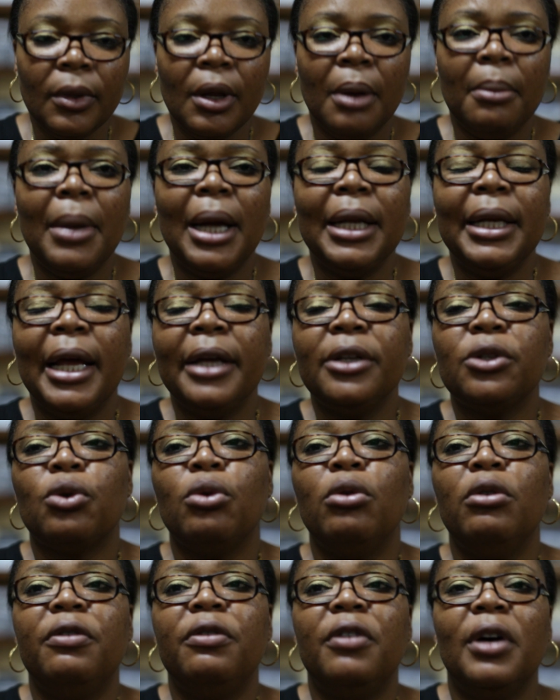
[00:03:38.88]
My next
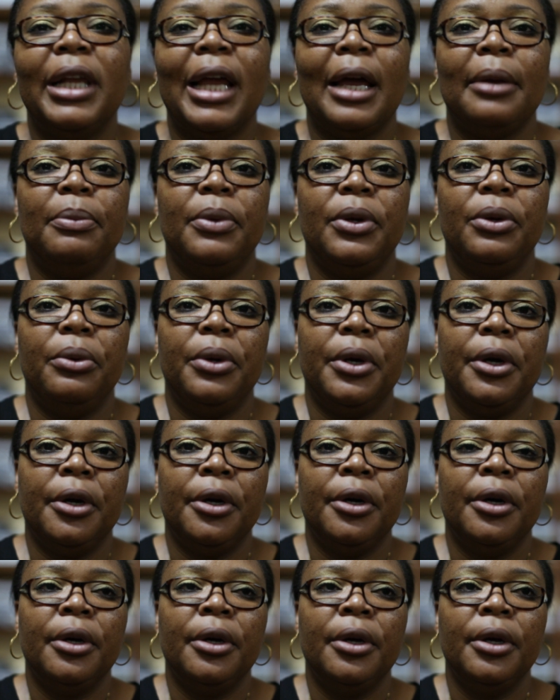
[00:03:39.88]
goal for
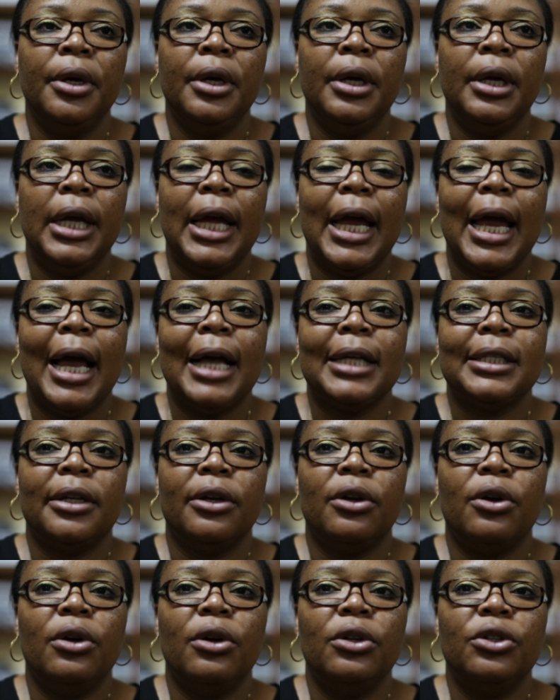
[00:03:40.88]
Liberia as a
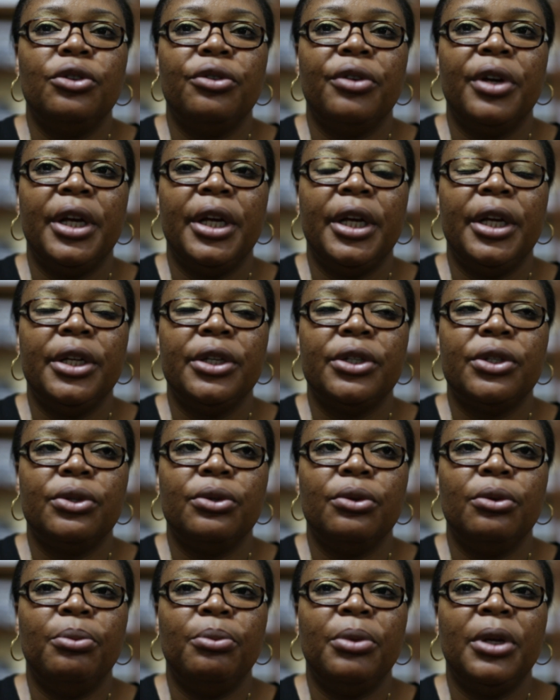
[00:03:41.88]
country is
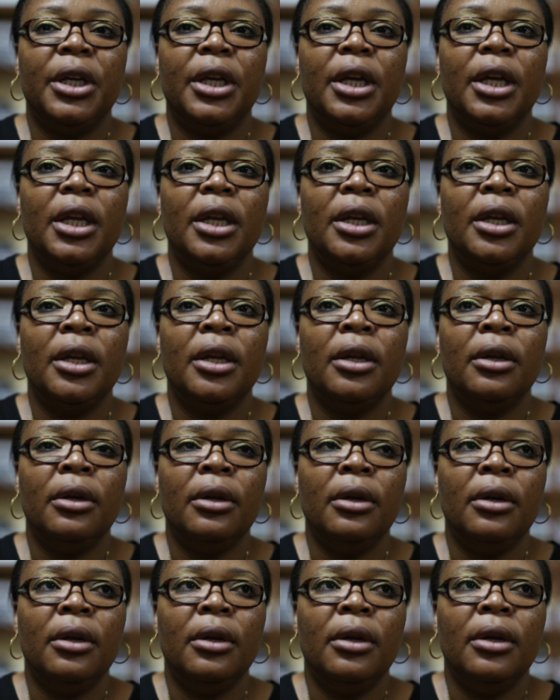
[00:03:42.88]
to begin
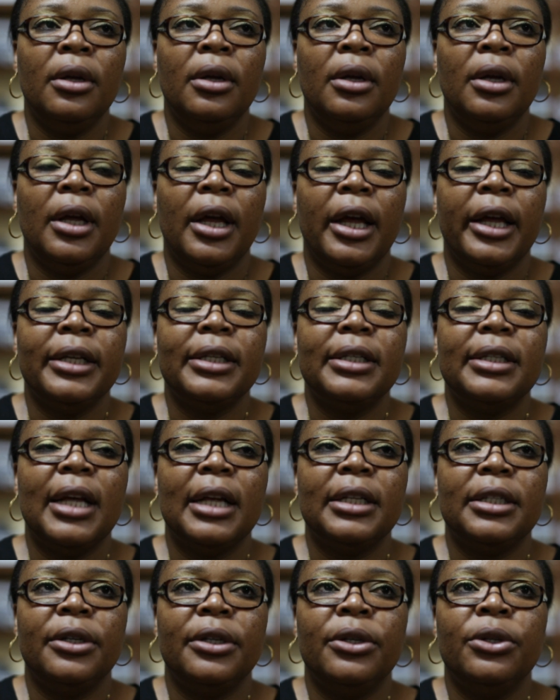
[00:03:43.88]
and
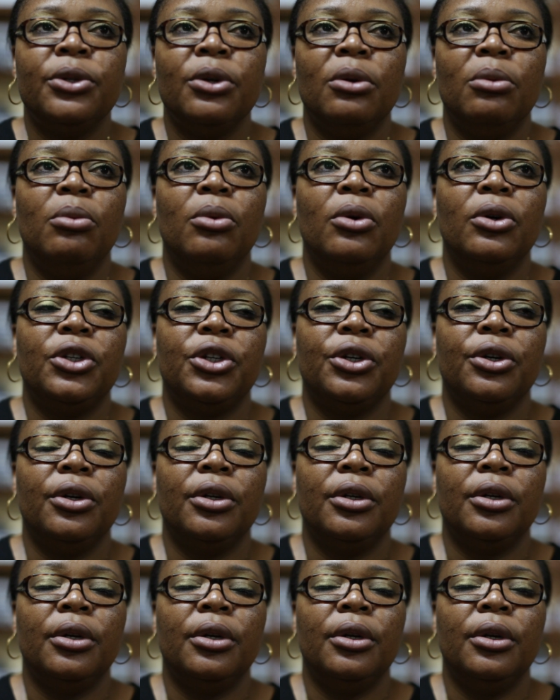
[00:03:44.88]
set into
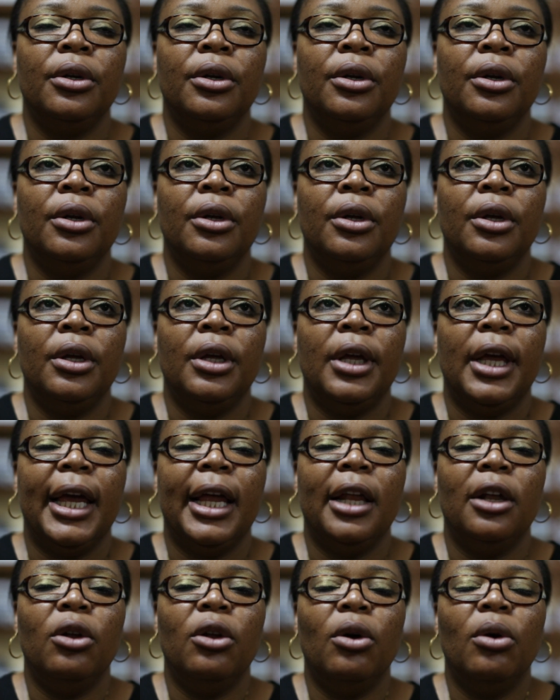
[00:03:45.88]
motion,
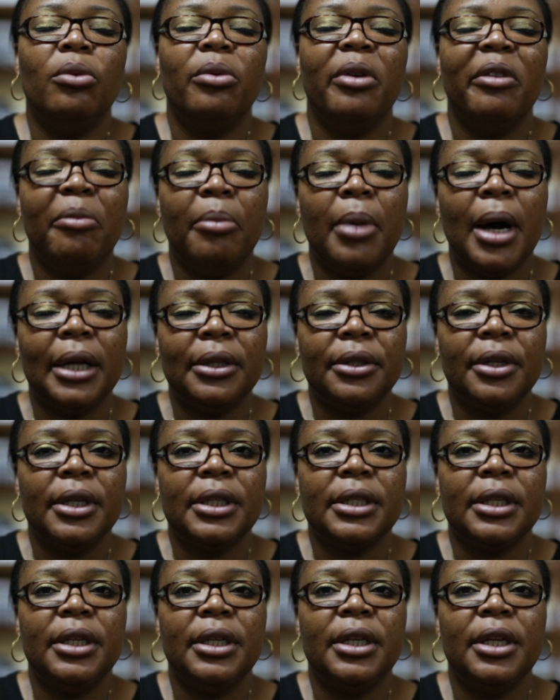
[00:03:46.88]
along with
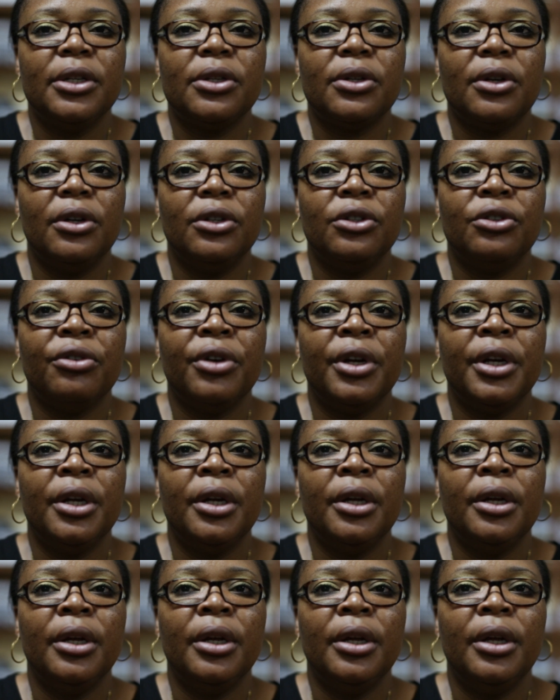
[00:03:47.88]
partners in this country,
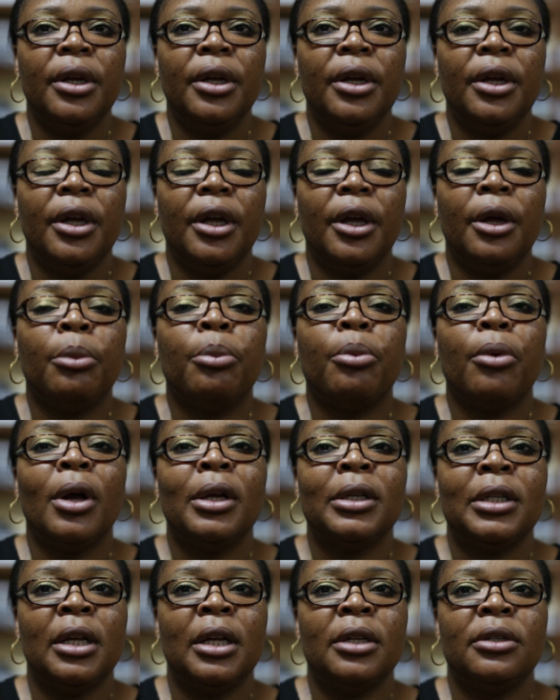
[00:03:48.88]
a
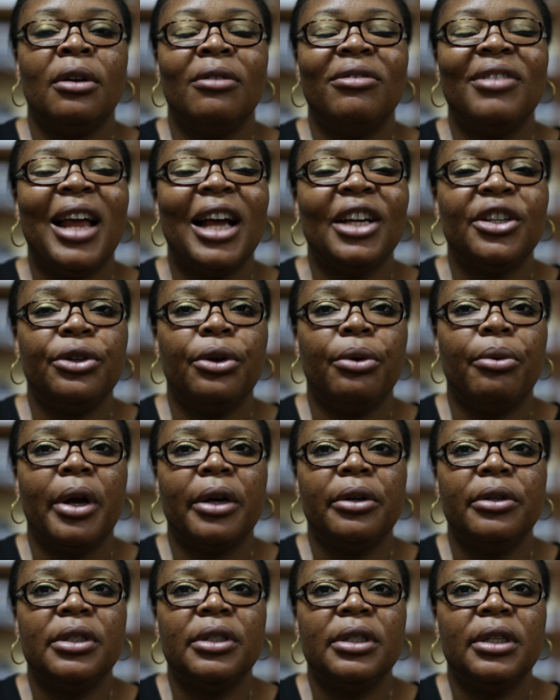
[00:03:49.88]
process of national
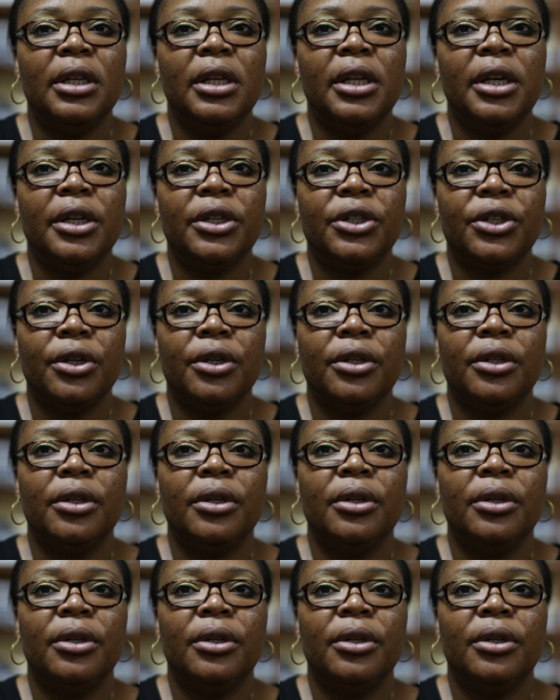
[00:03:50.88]
reconciliation.